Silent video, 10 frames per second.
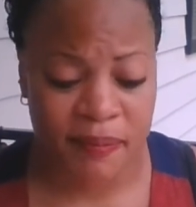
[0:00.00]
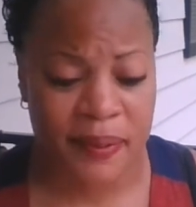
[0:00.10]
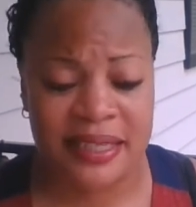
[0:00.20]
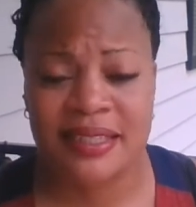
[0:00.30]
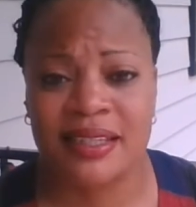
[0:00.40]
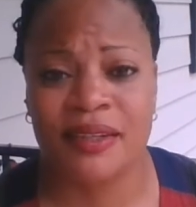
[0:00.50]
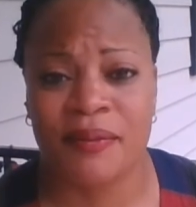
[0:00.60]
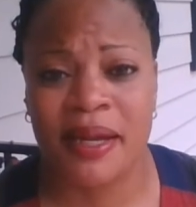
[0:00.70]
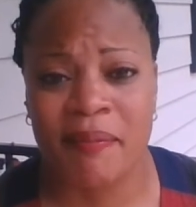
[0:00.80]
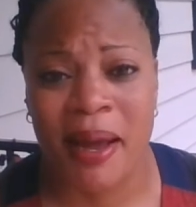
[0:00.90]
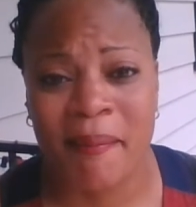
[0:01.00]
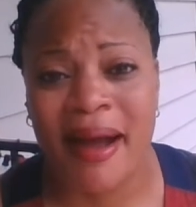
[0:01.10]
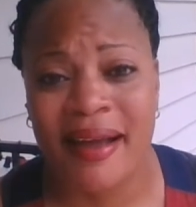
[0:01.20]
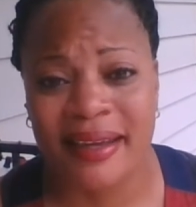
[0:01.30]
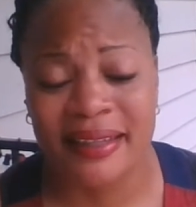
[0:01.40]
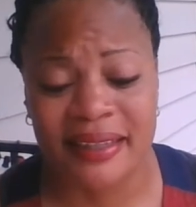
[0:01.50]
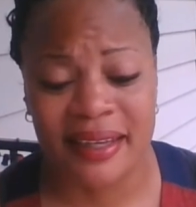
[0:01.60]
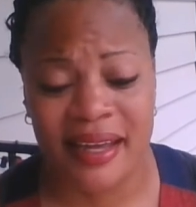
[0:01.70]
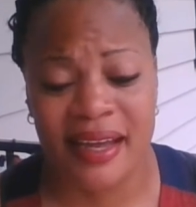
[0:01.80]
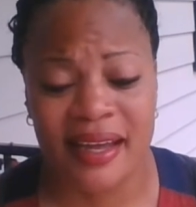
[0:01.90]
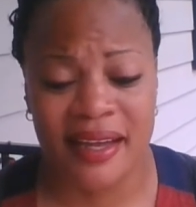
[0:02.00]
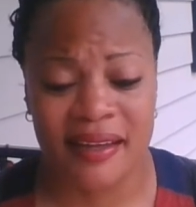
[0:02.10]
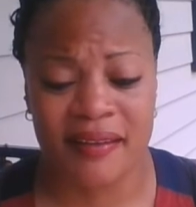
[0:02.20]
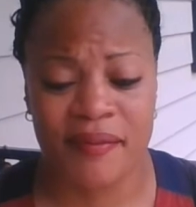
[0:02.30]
basically read my mind uh,